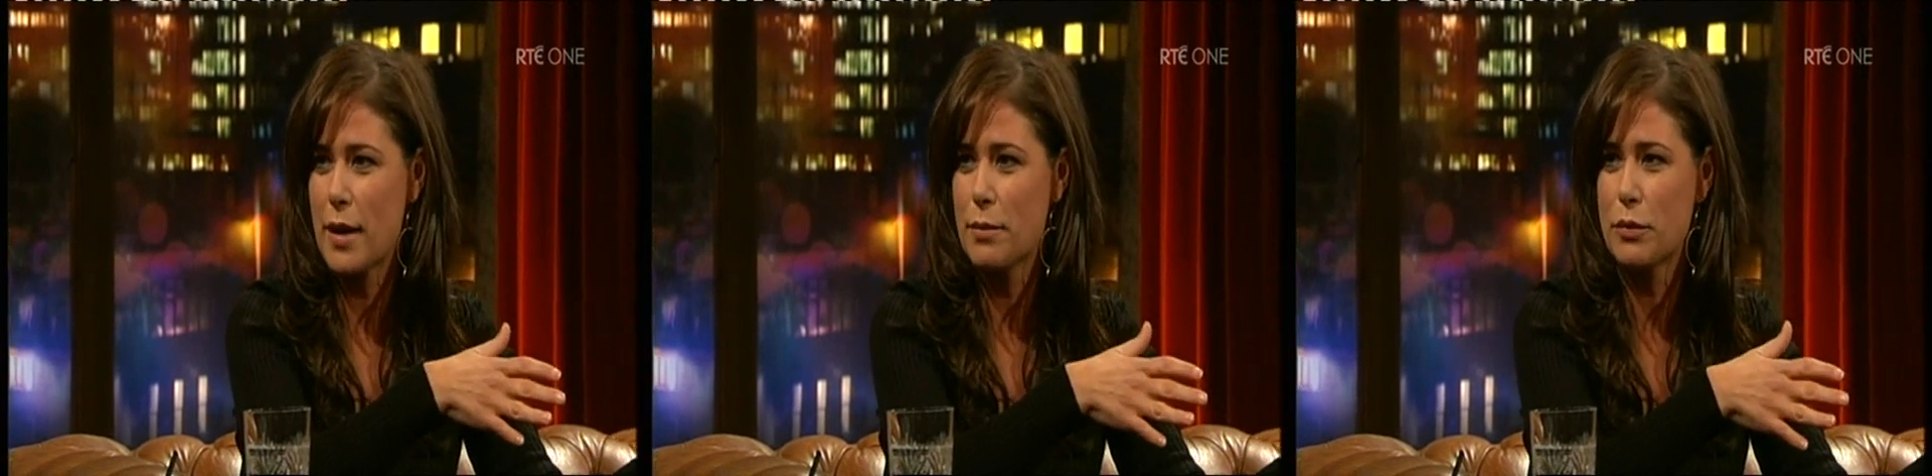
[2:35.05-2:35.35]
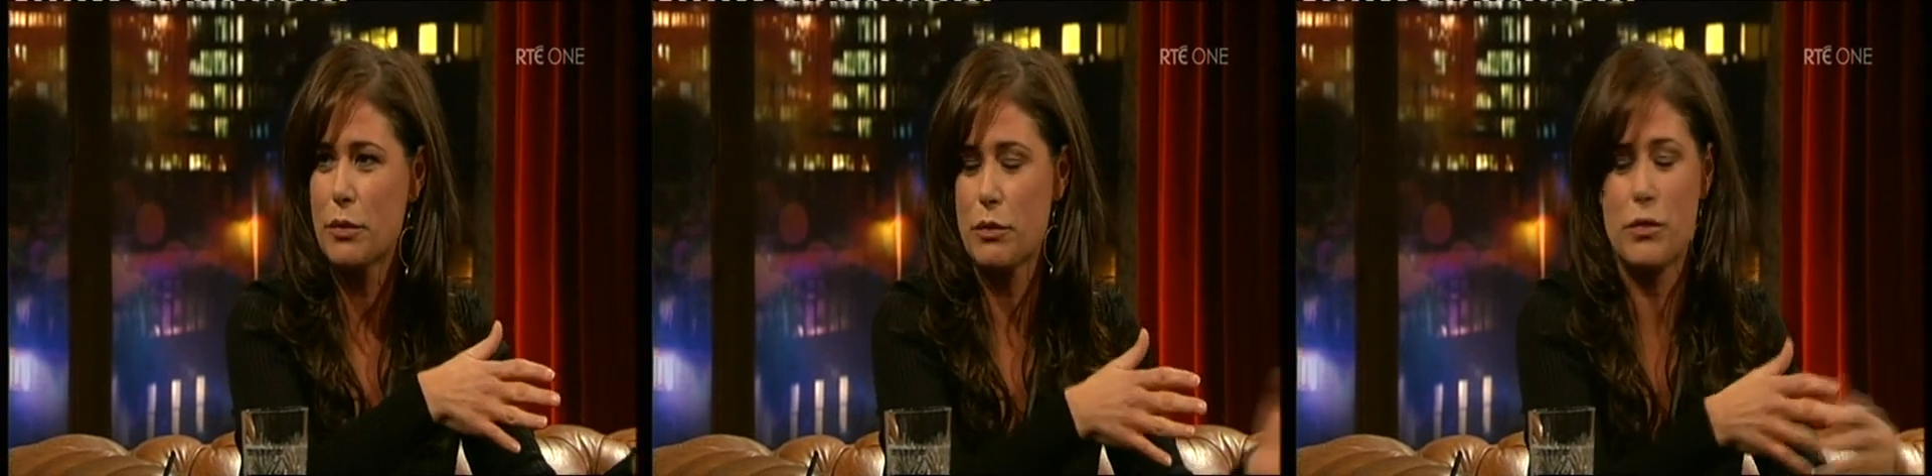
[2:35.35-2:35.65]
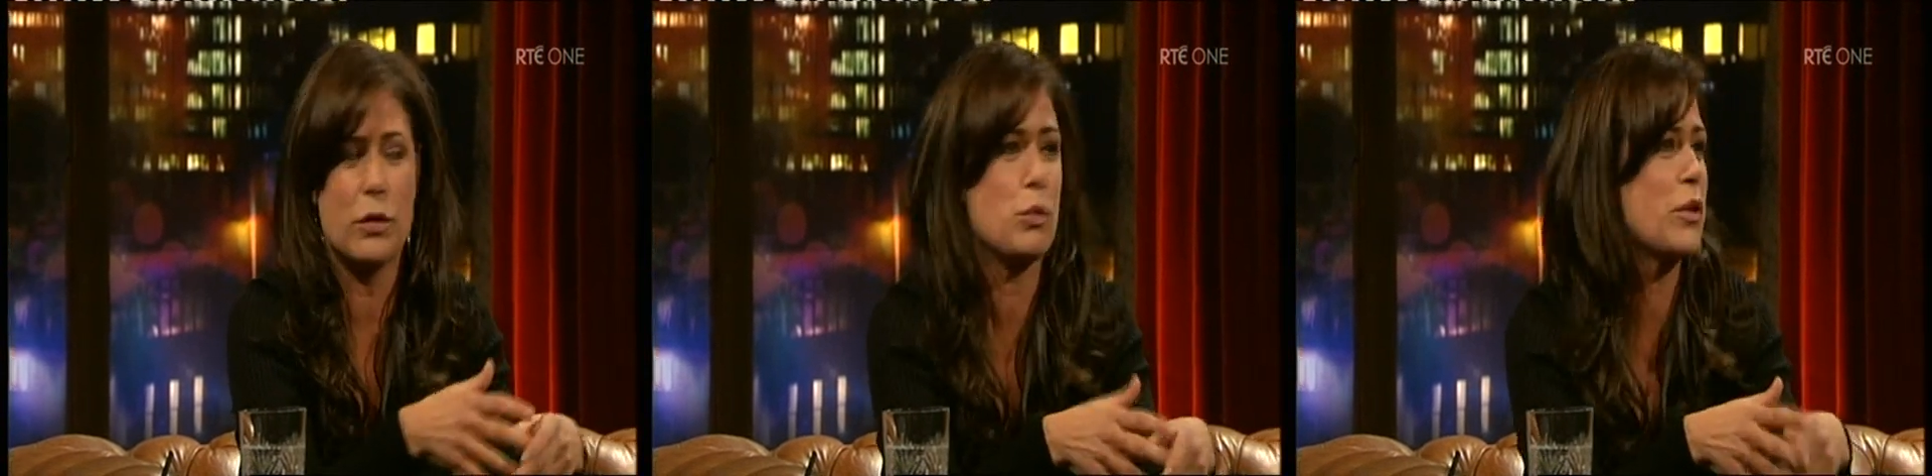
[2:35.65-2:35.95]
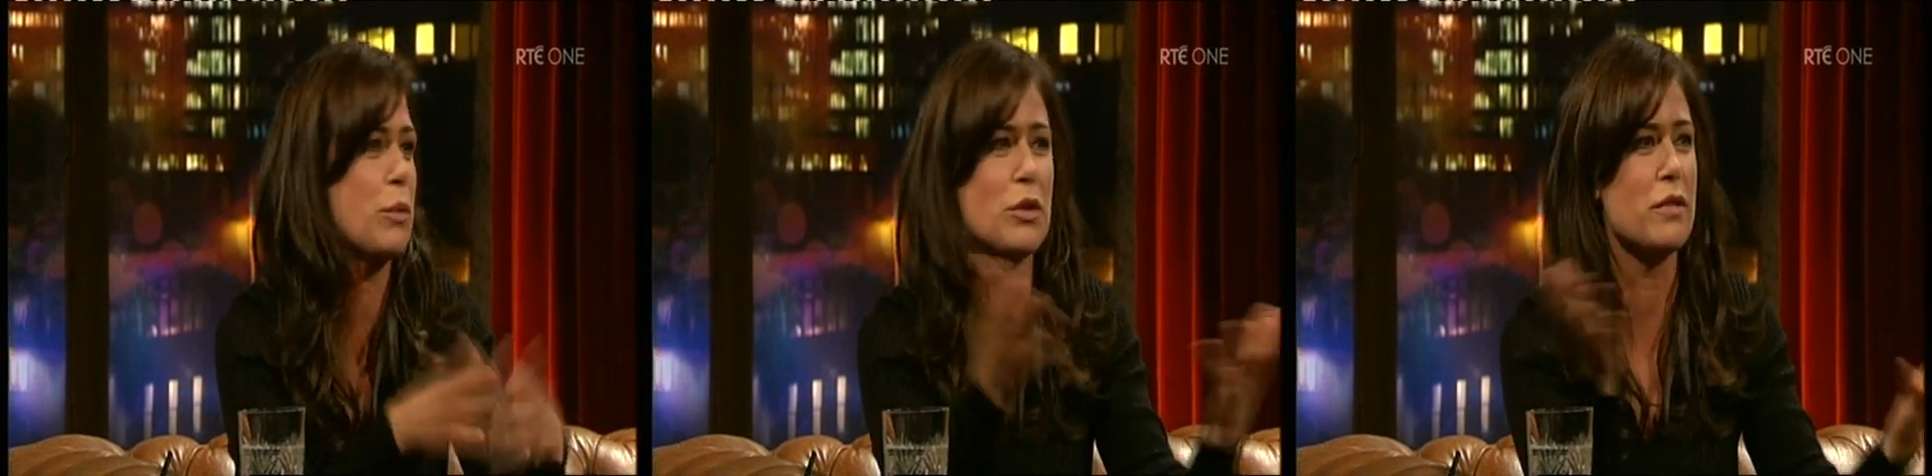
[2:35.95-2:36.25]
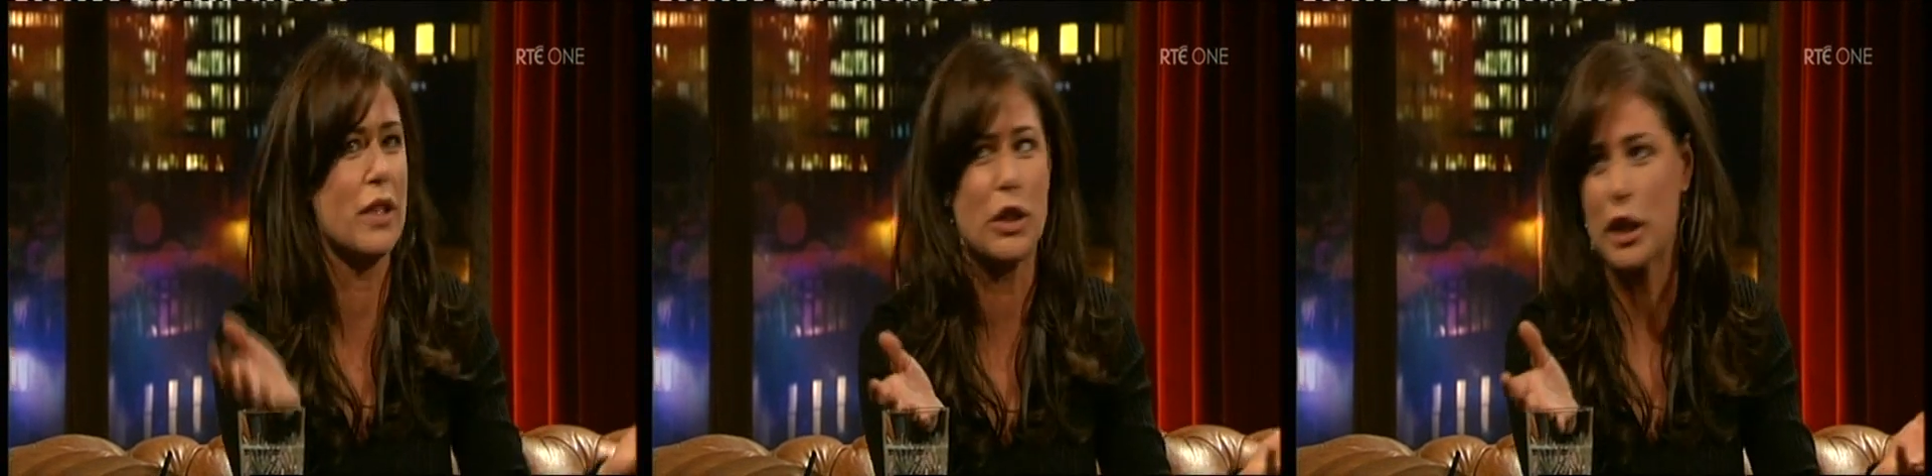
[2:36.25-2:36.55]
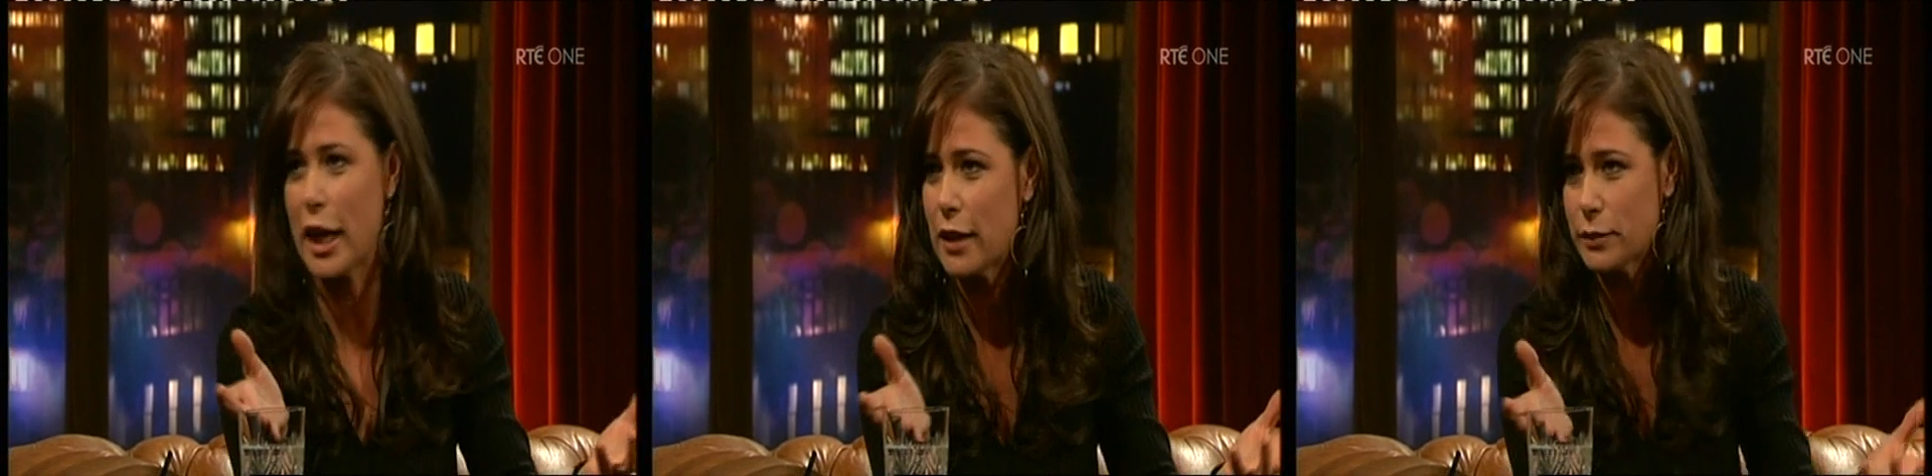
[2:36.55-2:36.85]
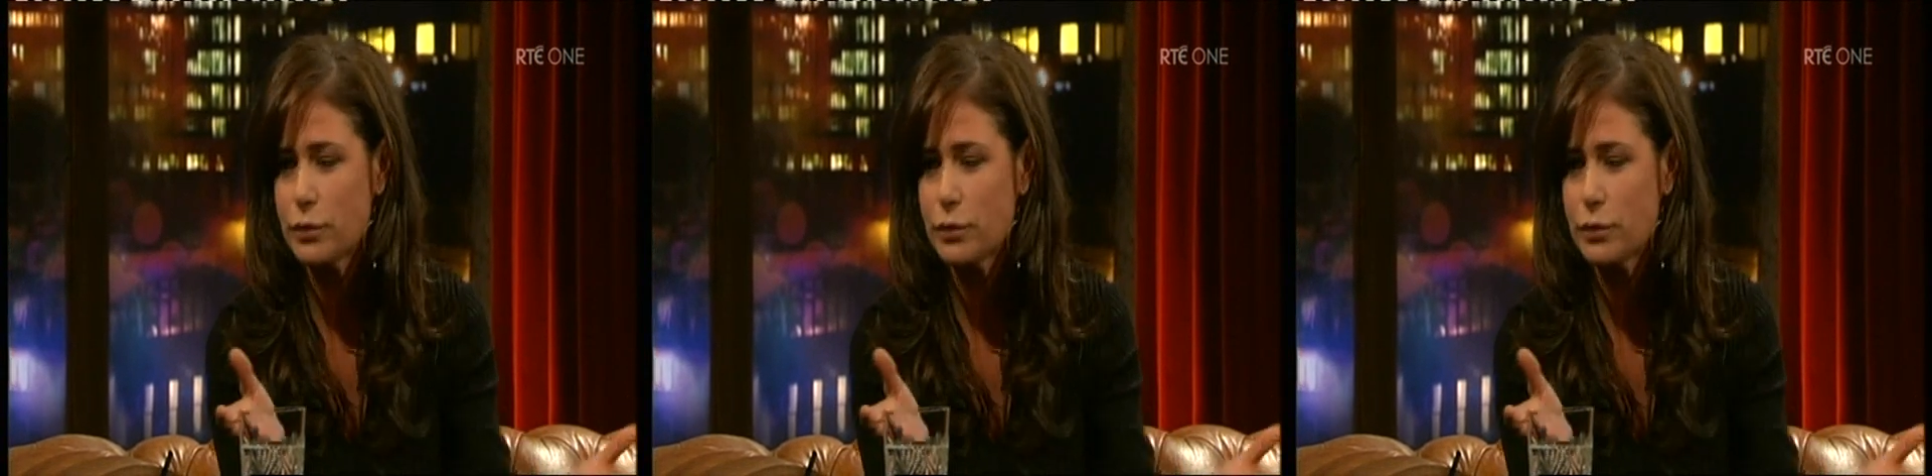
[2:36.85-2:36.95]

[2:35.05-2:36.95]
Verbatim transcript: I'm, for some reason, very good at it.